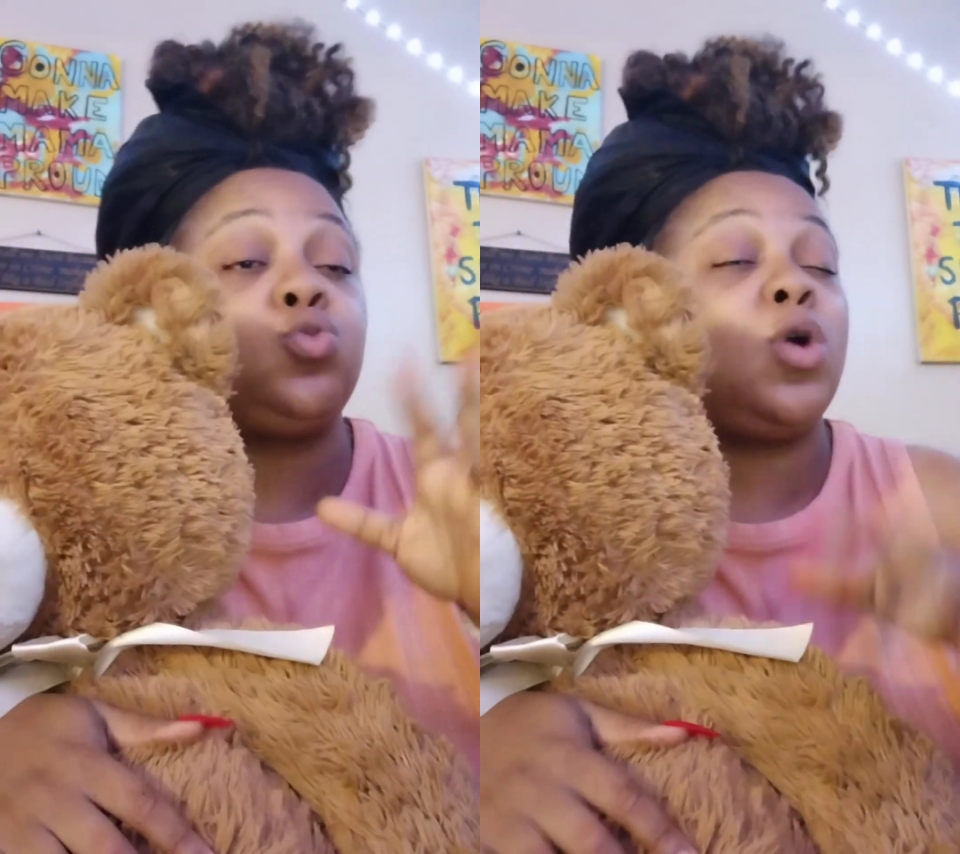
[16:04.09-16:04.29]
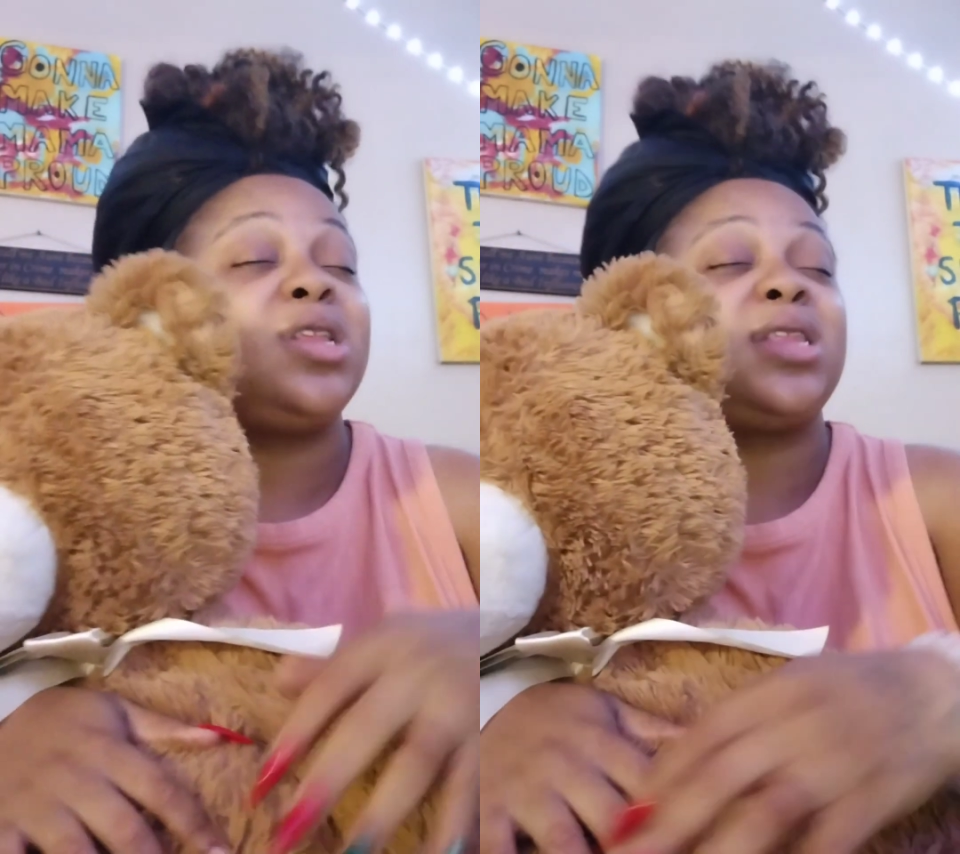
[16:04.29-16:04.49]

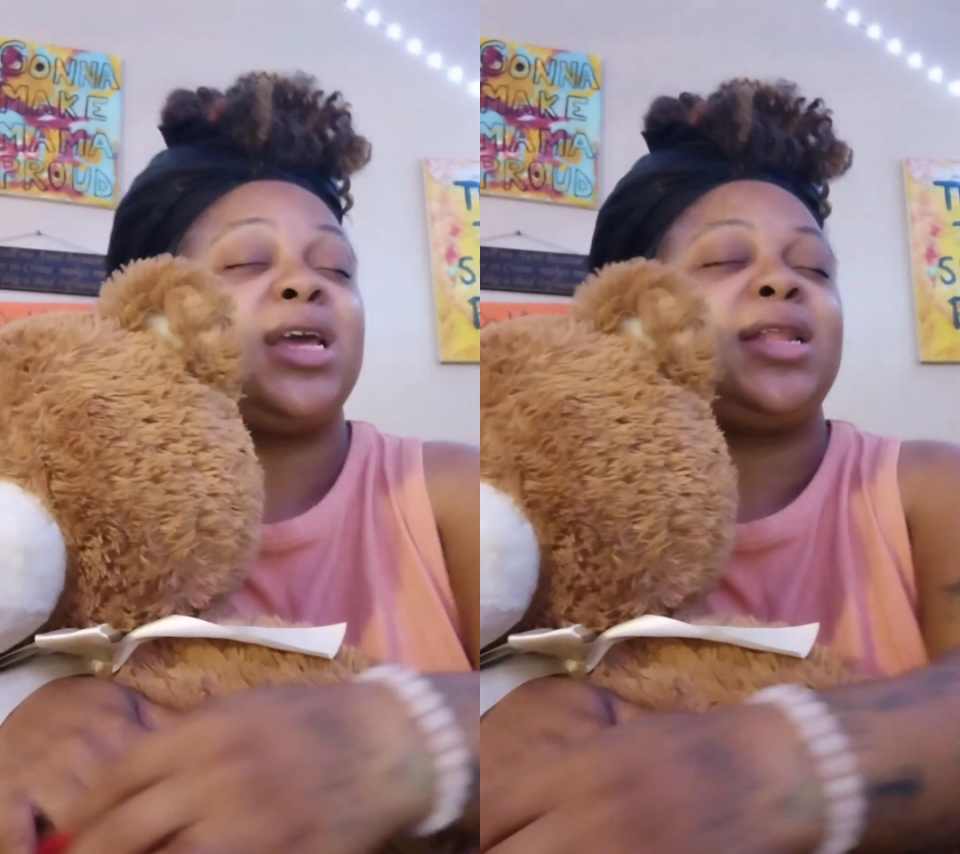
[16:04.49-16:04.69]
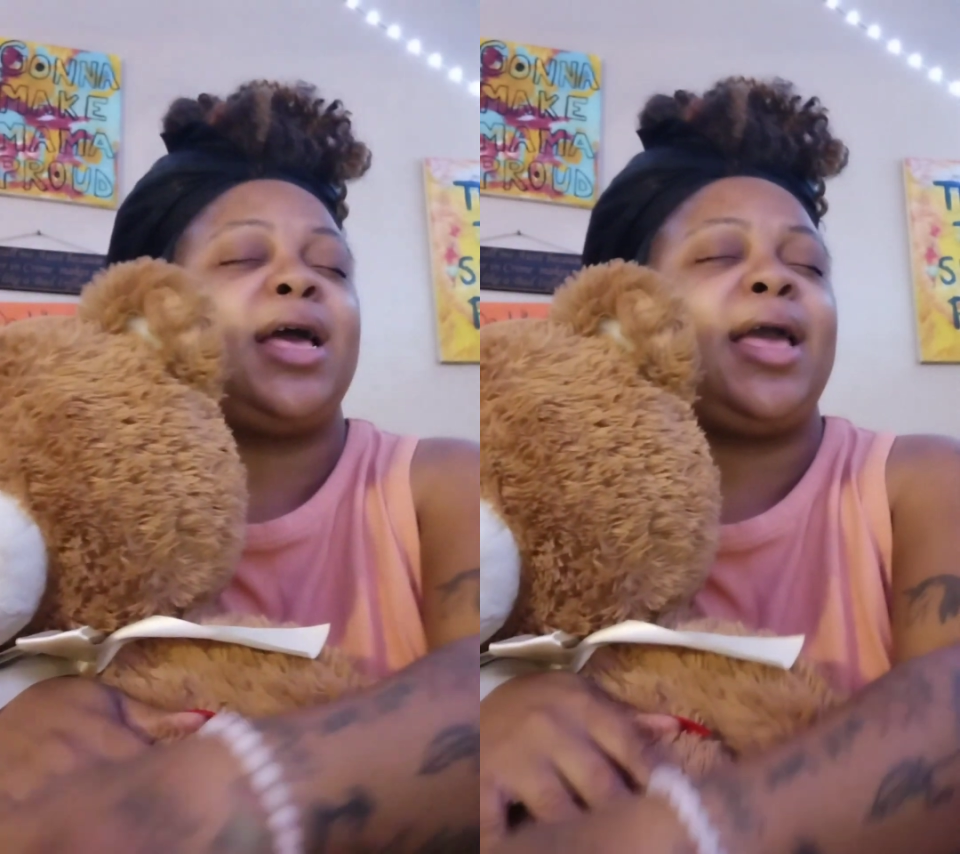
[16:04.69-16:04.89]
went
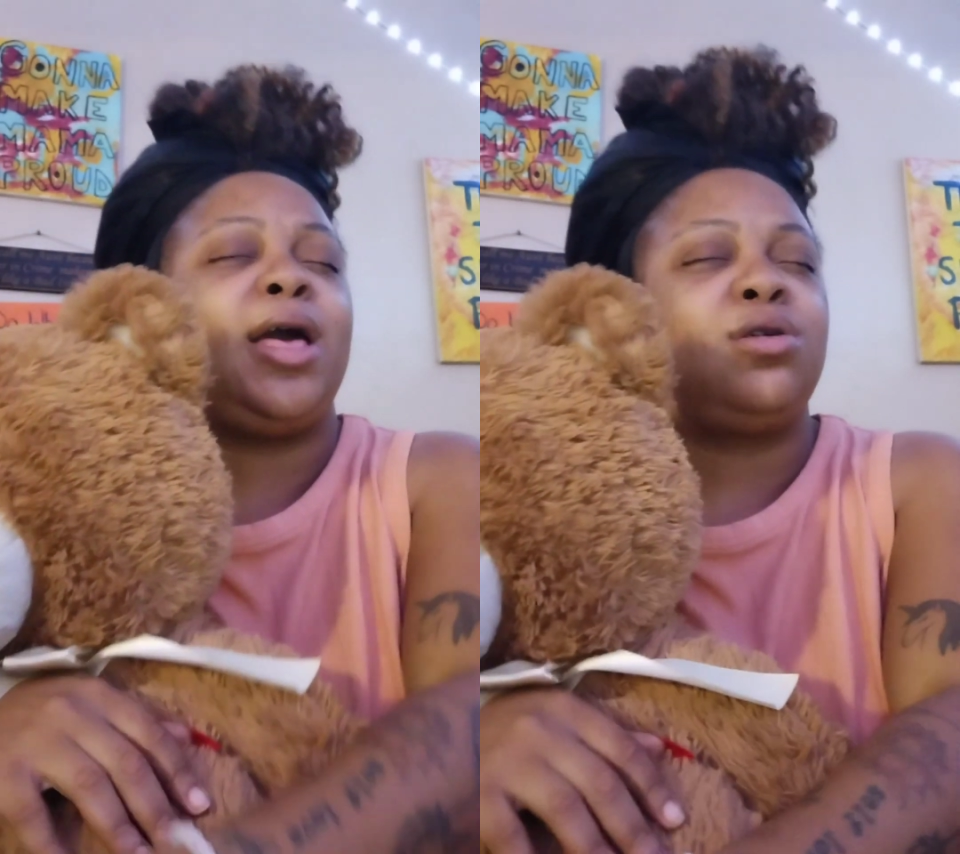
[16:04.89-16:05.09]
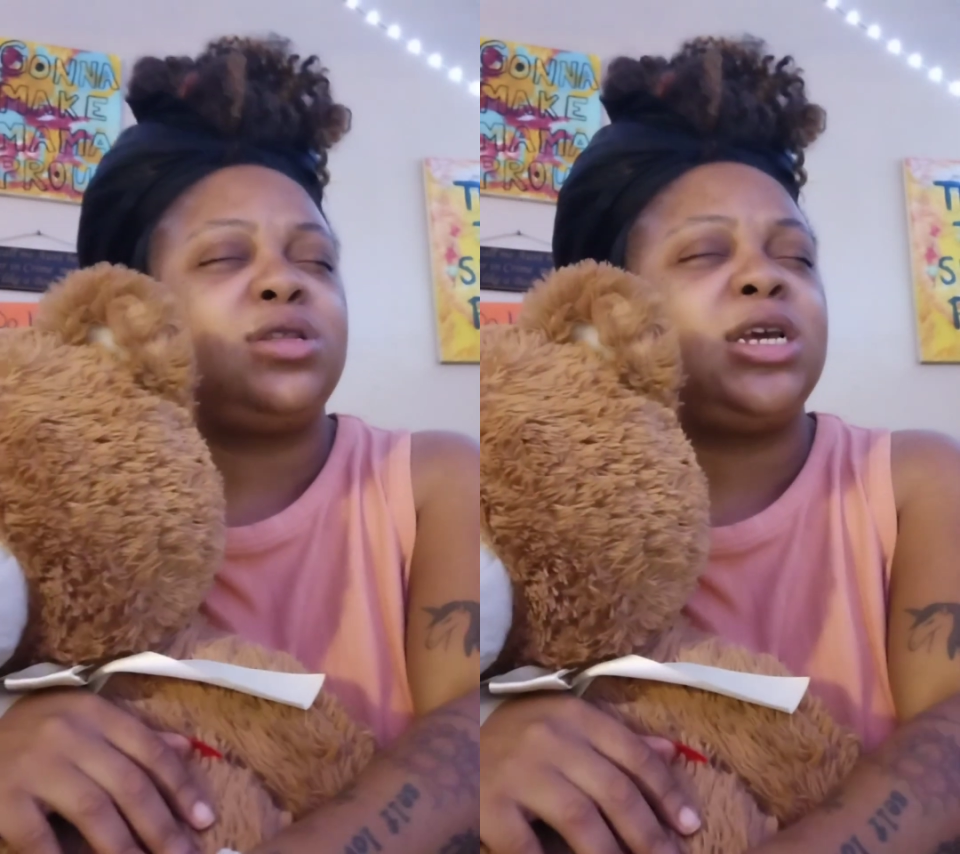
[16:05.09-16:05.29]
and I
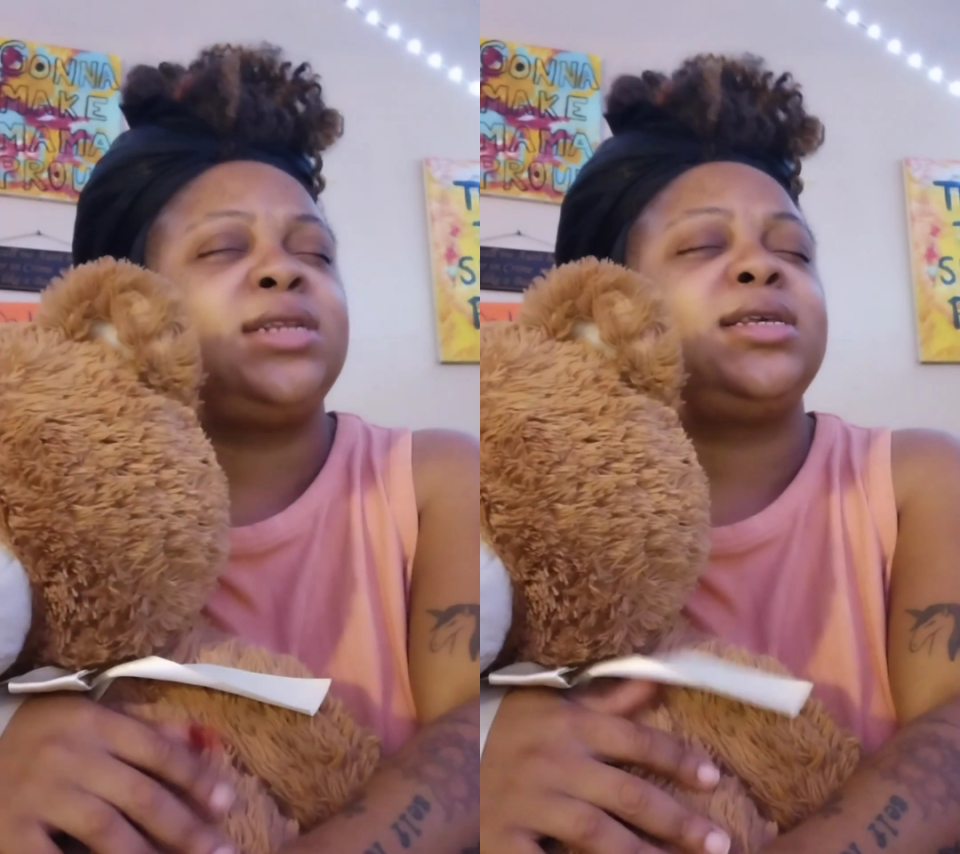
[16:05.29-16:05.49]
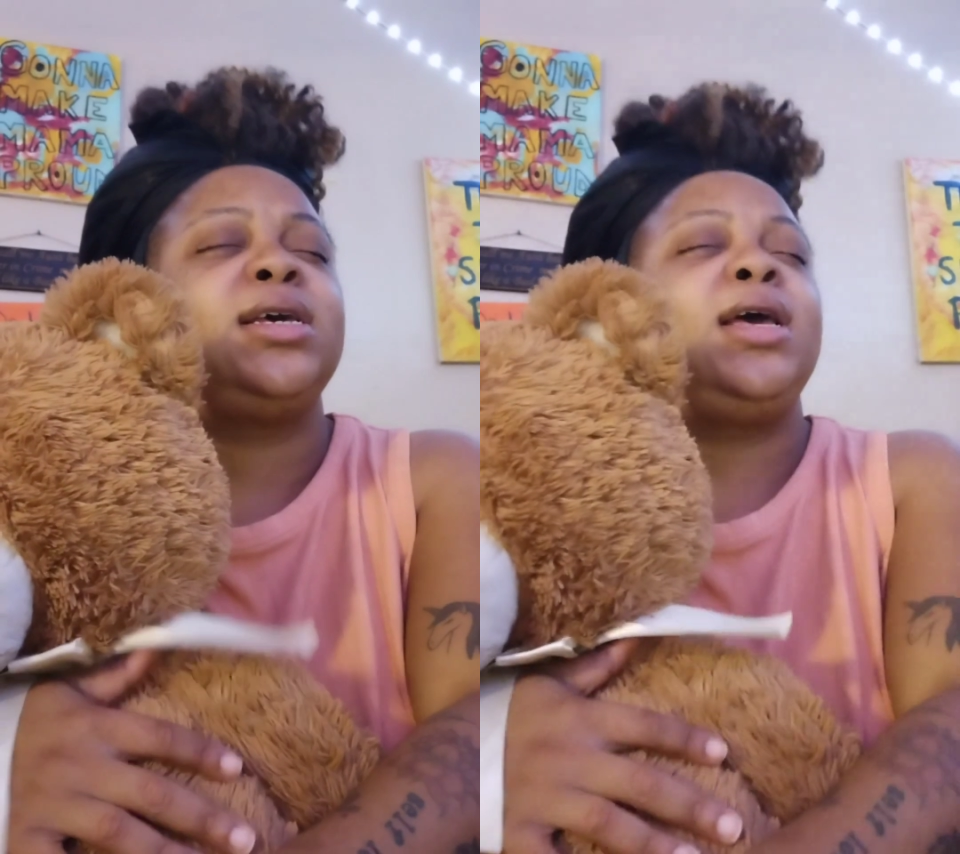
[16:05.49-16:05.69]
held
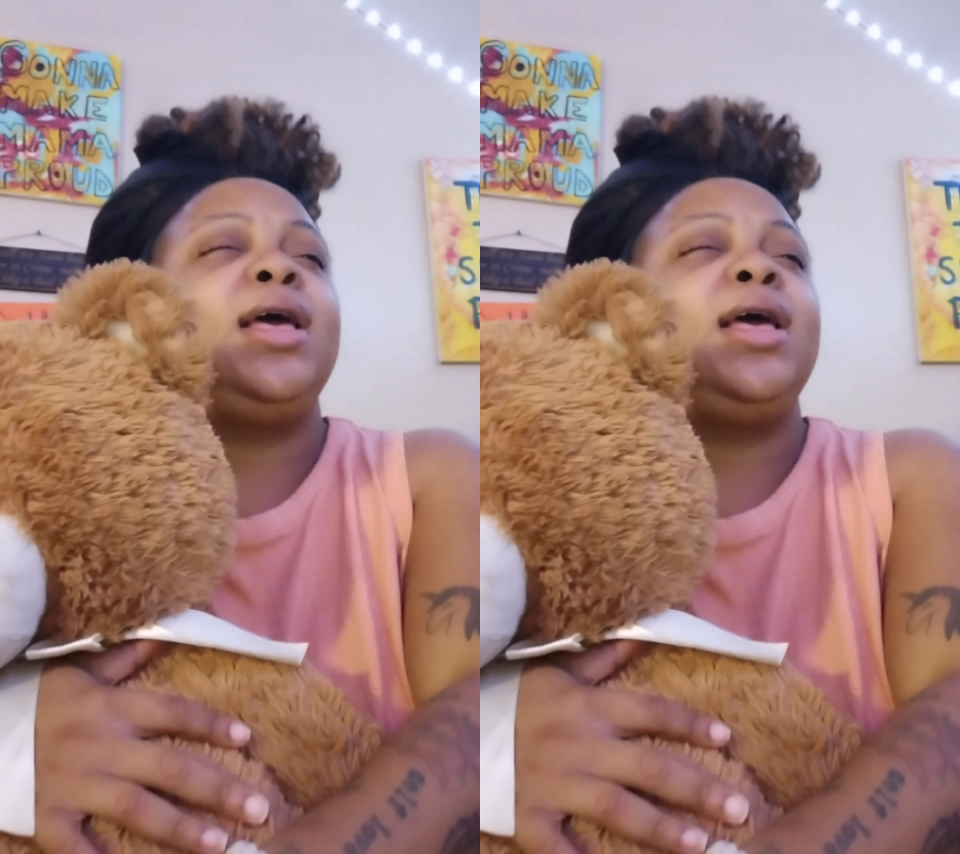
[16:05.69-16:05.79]
it.